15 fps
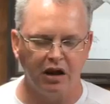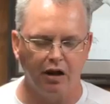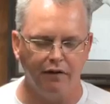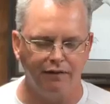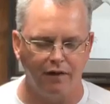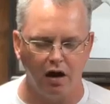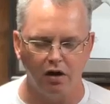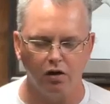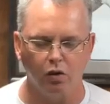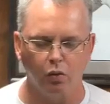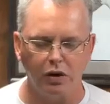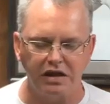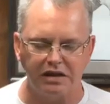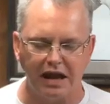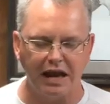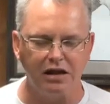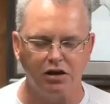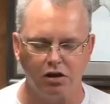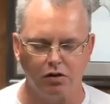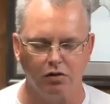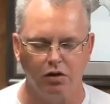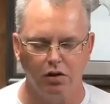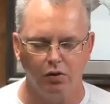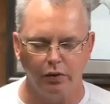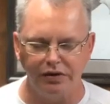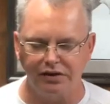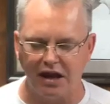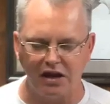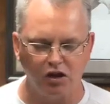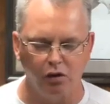Uh, Father, we thank you.
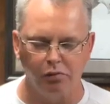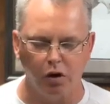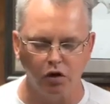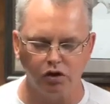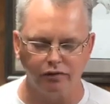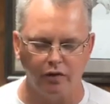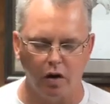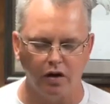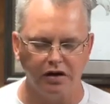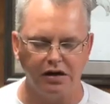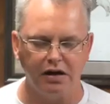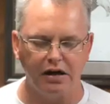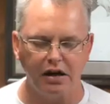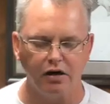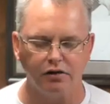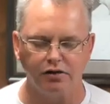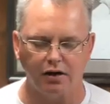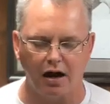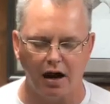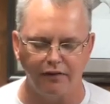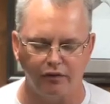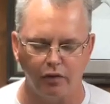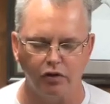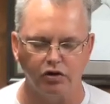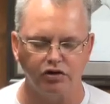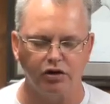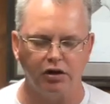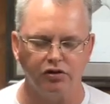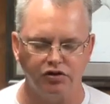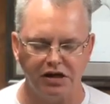We thank you most of all again here tonight for
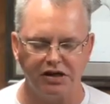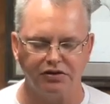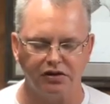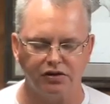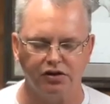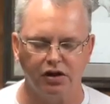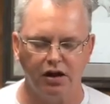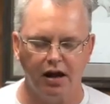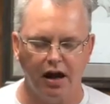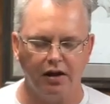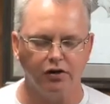your son Jesus,